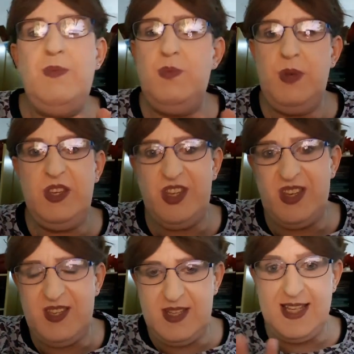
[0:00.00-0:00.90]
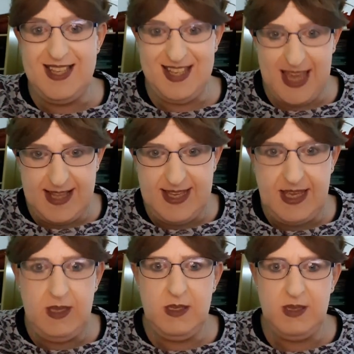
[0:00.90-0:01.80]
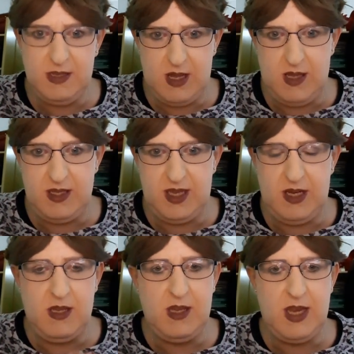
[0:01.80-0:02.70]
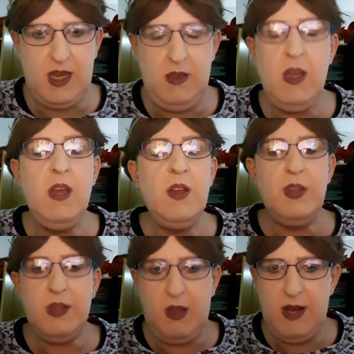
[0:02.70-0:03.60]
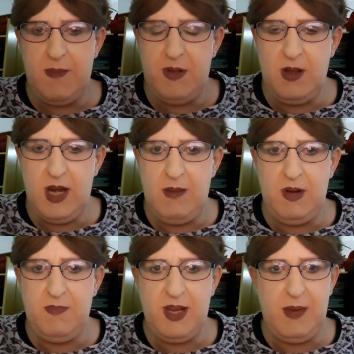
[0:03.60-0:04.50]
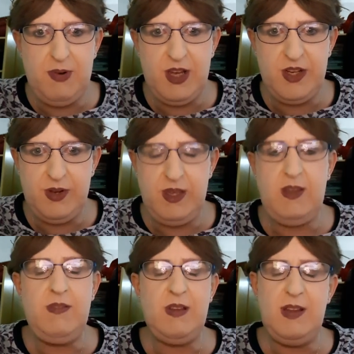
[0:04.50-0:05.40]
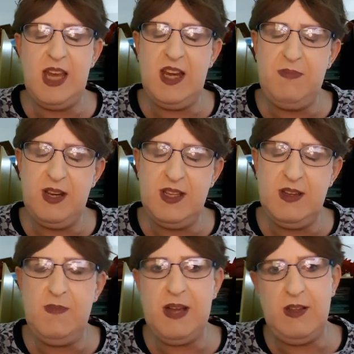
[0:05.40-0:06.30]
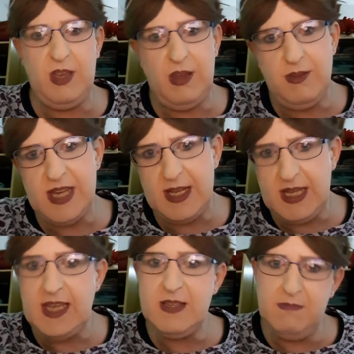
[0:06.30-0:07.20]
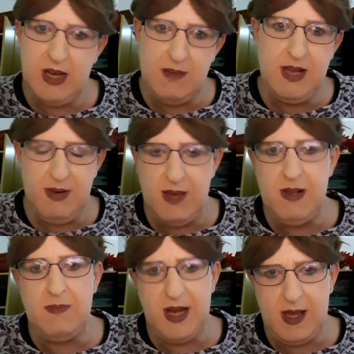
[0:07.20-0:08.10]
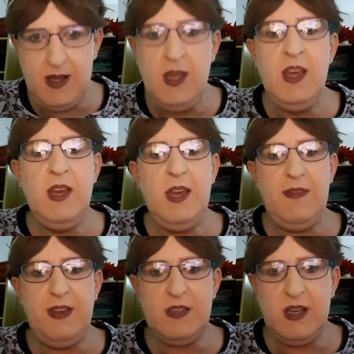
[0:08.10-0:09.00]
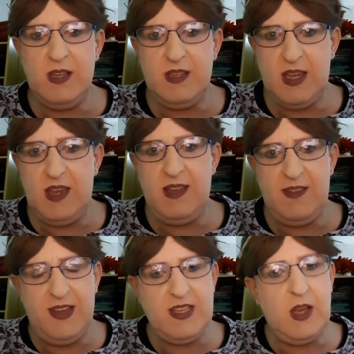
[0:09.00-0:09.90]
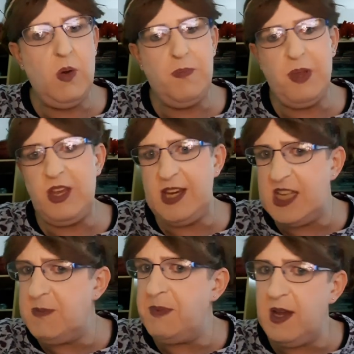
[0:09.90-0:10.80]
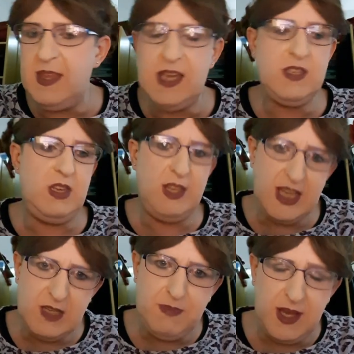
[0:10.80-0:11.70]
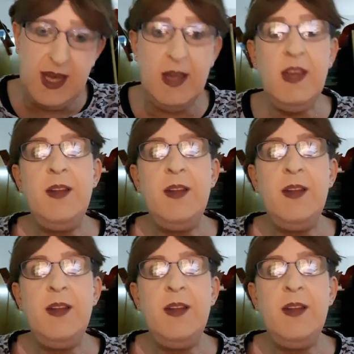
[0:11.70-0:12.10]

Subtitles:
We're just getting started, okay? Don't let anybody put any pressure on you. Don't let anybody tell you about new techniques and blah, blah, blah, blah, blah. If they say, oh, but you need to buy this and you need to buy that.